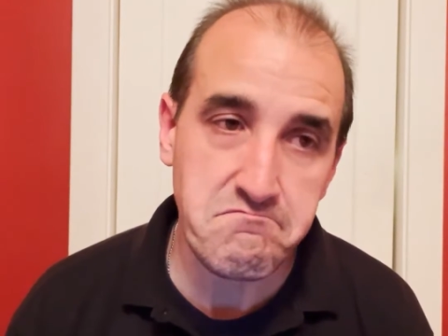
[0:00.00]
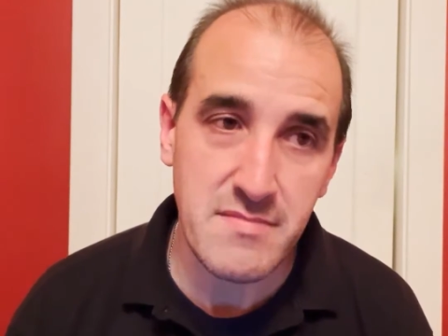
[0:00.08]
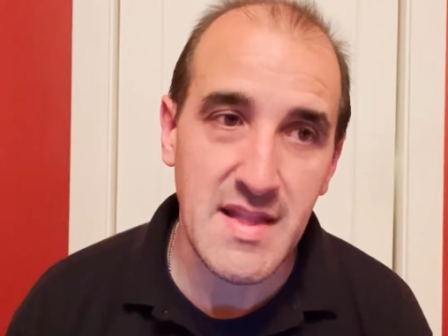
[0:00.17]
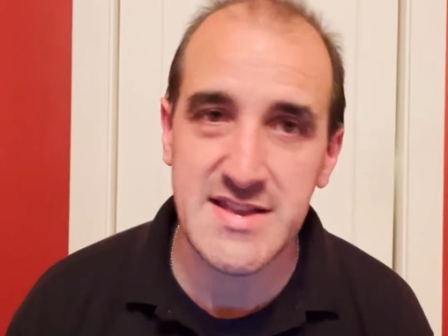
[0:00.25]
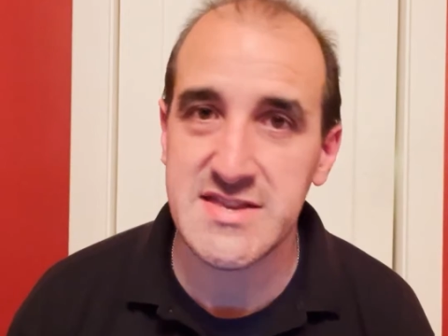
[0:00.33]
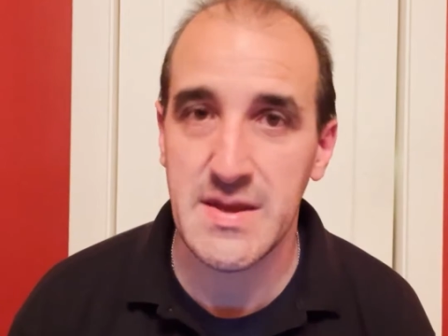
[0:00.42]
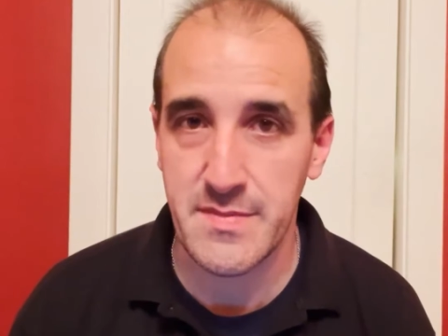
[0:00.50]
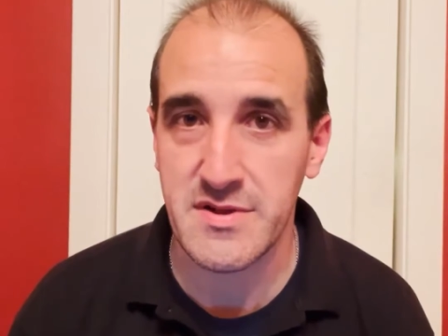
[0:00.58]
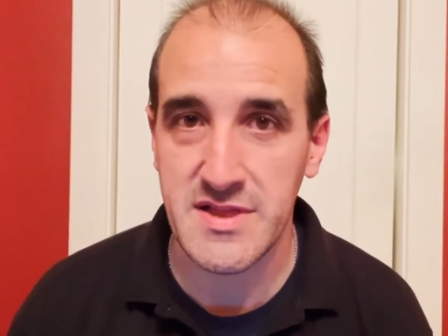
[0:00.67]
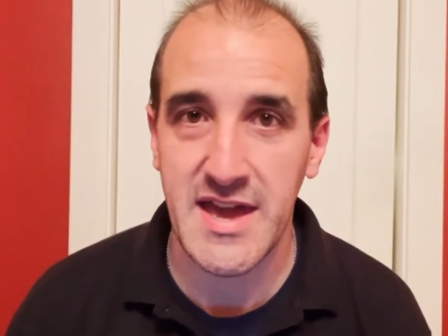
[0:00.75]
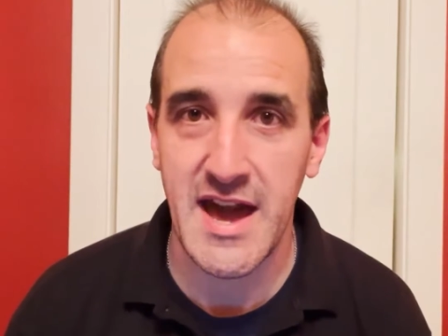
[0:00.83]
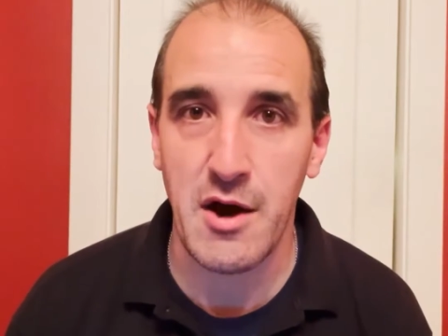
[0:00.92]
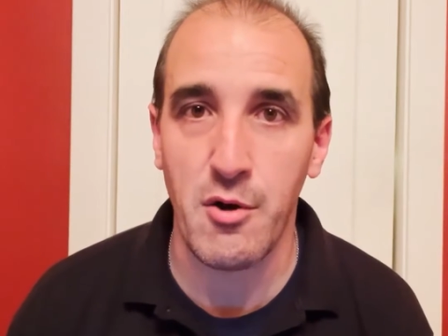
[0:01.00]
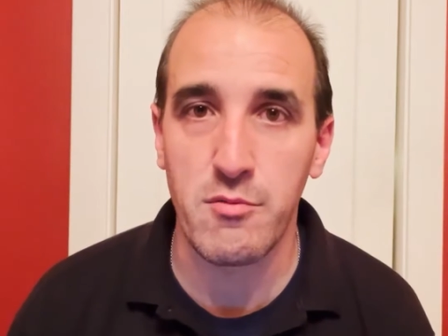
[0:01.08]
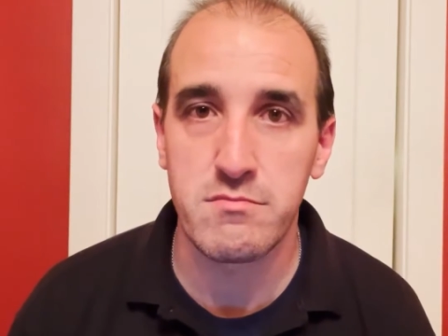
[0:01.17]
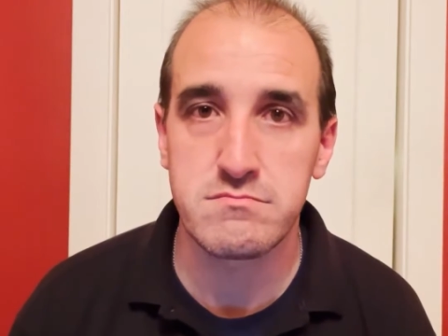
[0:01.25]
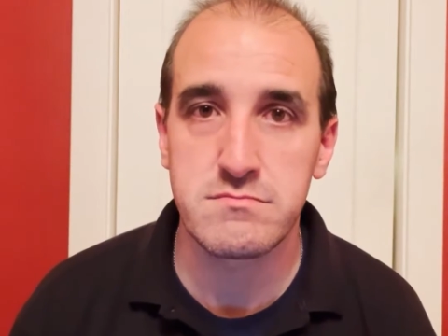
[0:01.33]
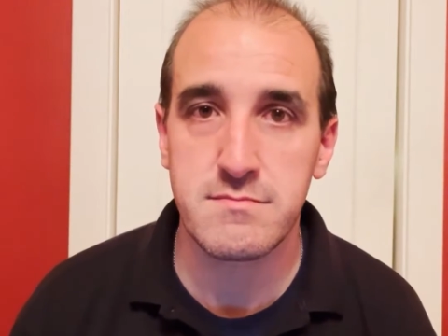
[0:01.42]
That's typically how
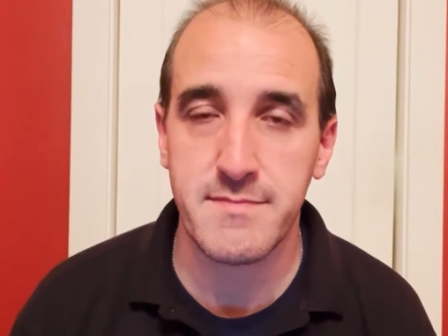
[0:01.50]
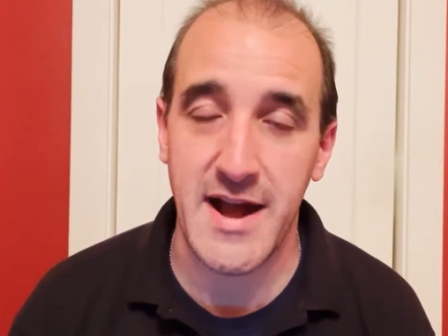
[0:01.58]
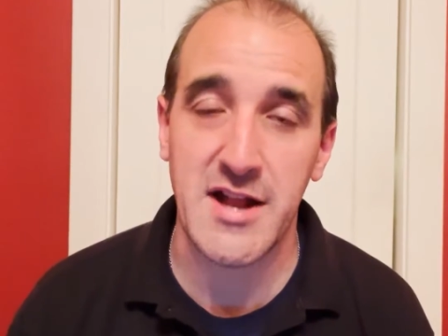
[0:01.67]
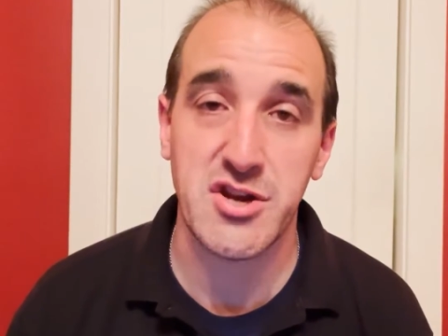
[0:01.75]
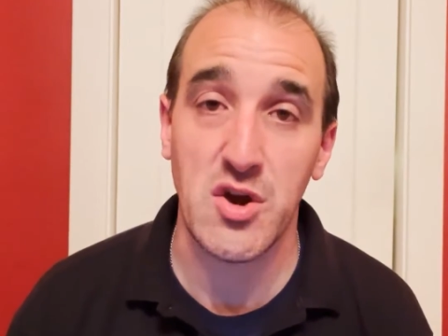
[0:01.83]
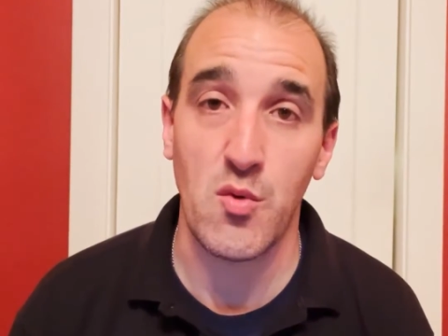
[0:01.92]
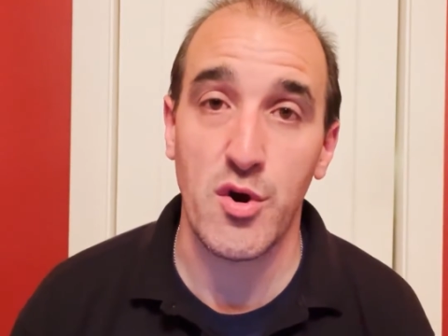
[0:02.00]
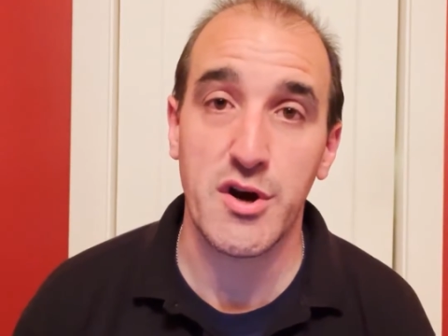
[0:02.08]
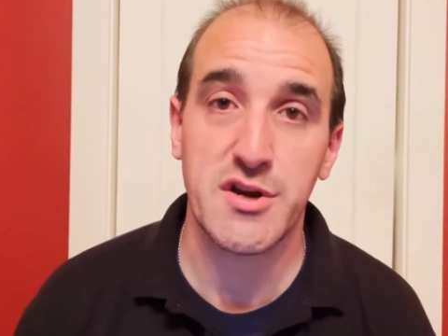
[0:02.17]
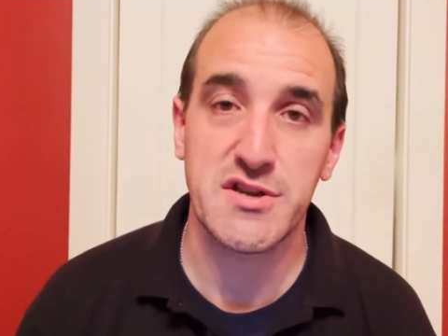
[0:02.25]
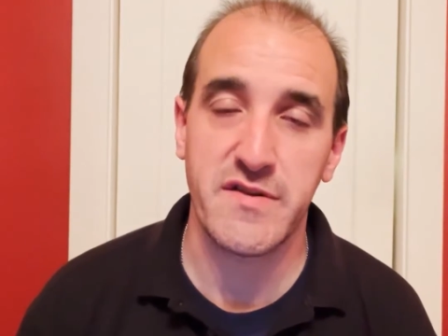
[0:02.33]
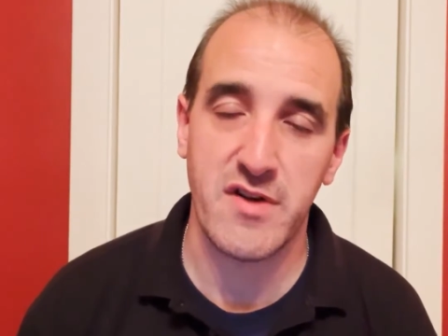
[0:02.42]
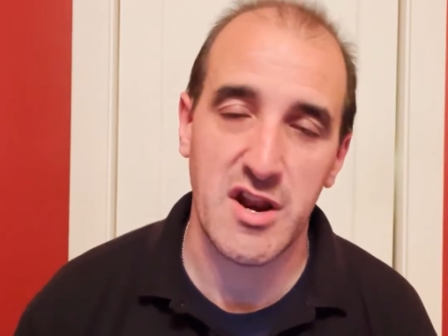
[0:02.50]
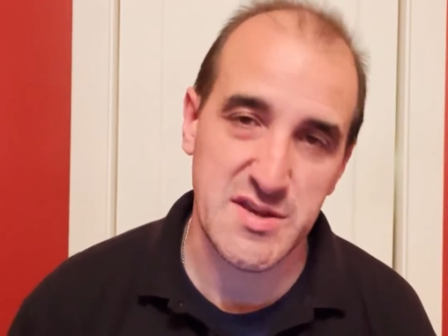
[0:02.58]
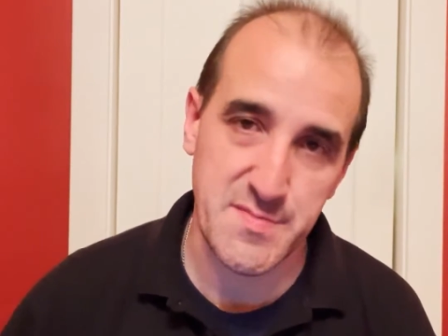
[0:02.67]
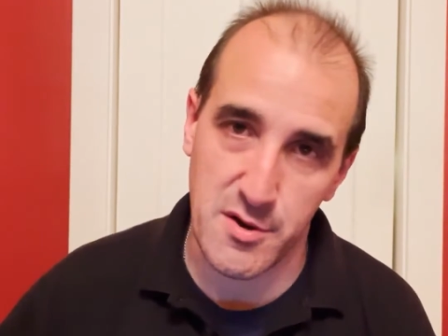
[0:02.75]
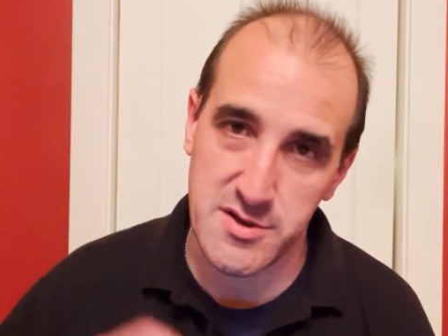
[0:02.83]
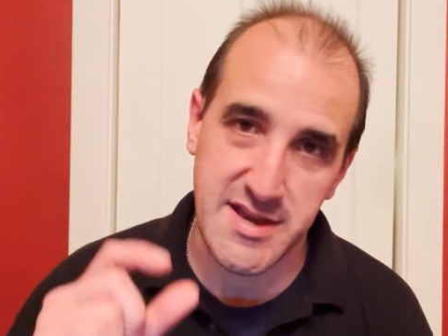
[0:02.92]
patching works. You've got a
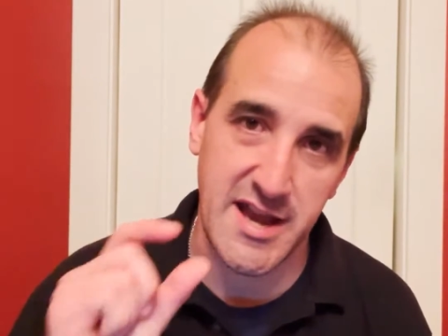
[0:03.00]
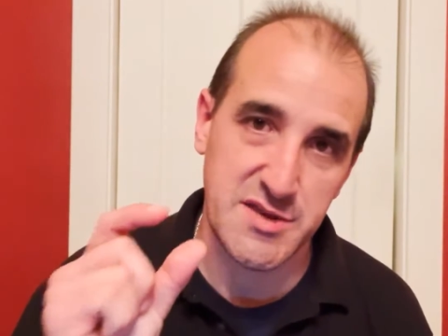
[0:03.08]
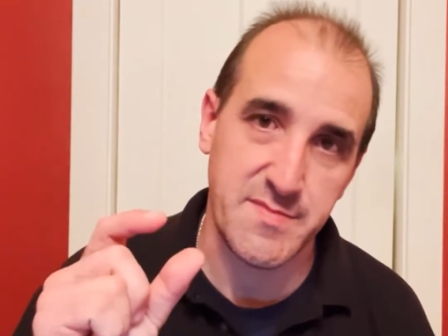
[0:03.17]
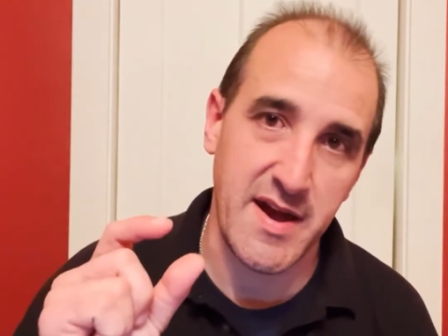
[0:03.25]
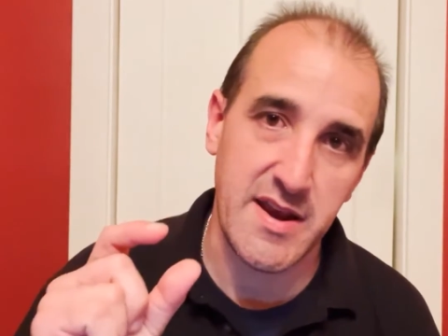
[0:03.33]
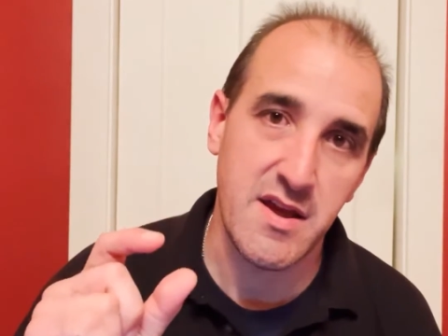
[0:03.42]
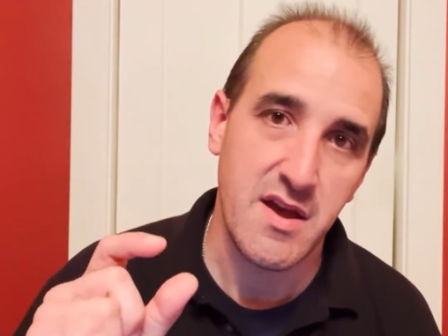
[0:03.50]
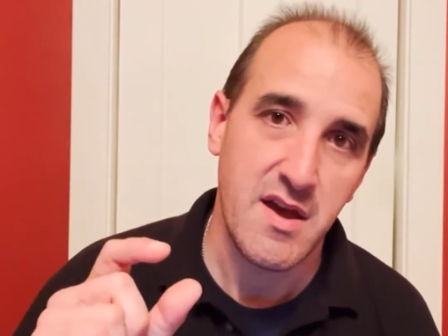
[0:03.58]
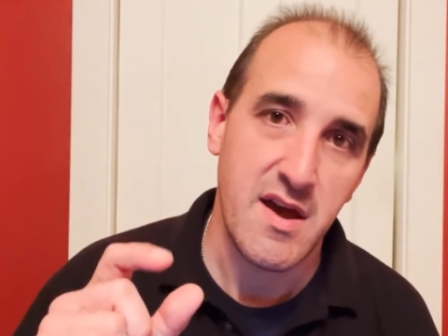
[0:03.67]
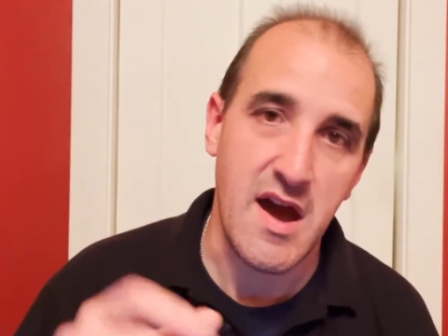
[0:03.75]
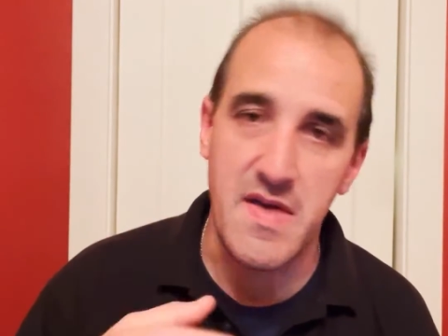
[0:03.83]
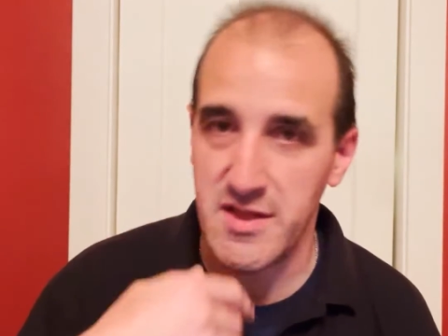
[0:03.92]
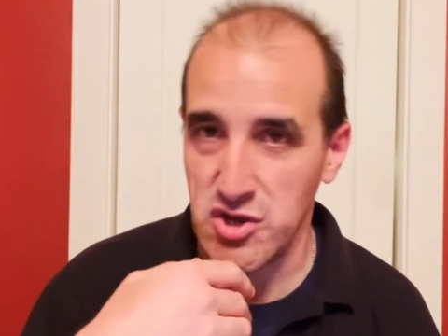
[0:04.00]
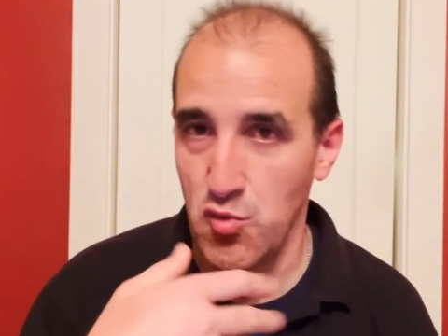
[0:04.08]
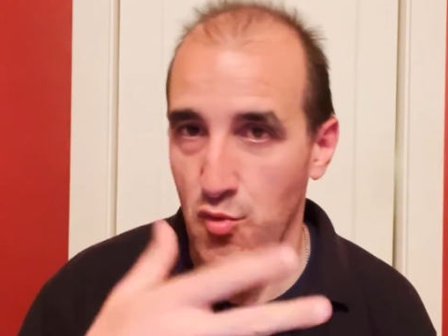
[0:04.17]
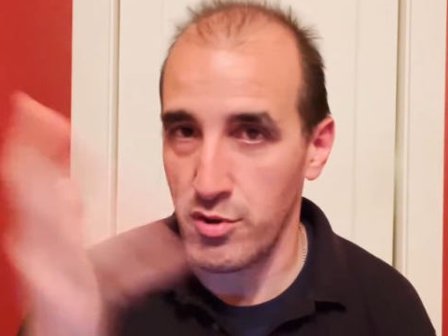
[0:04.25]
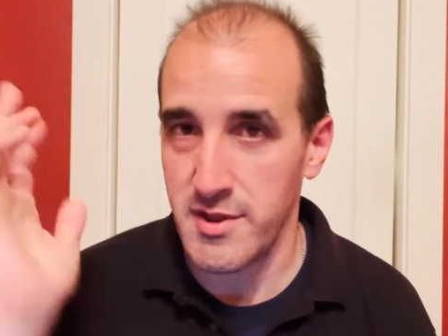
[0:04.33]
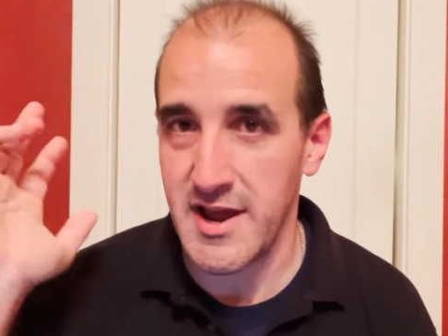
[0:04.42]
small test bed, and then you
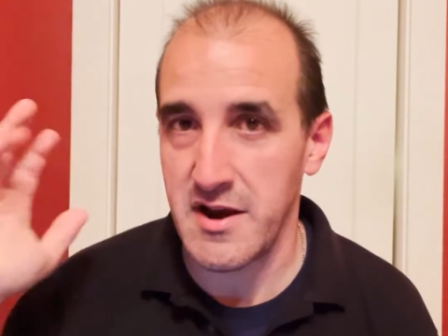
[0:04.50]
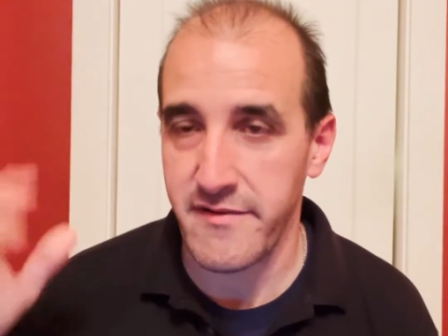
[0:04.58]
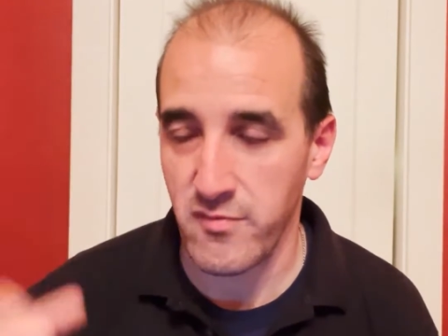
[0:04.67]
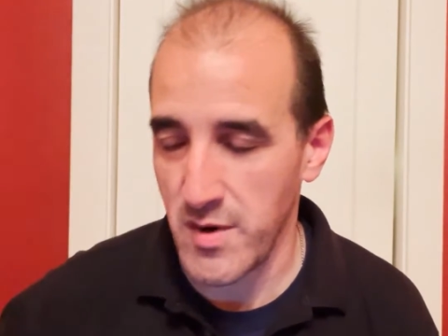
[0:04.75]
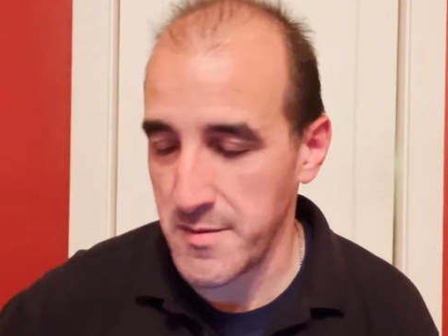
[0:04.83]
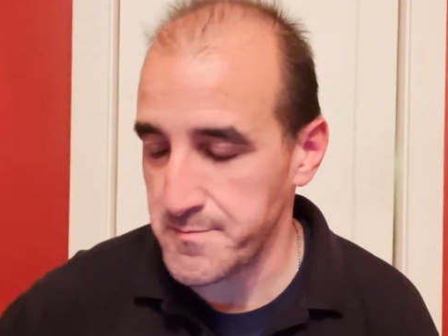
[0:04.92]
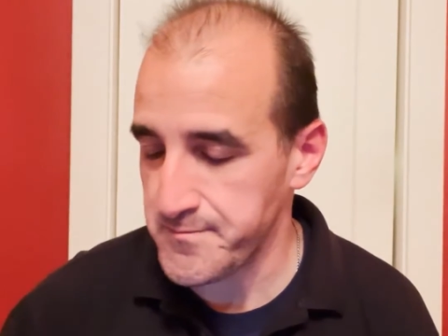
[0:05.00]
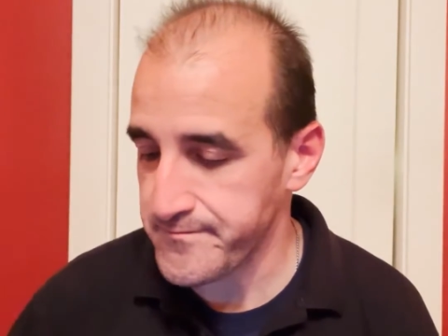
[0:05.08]
roll it out everywhere.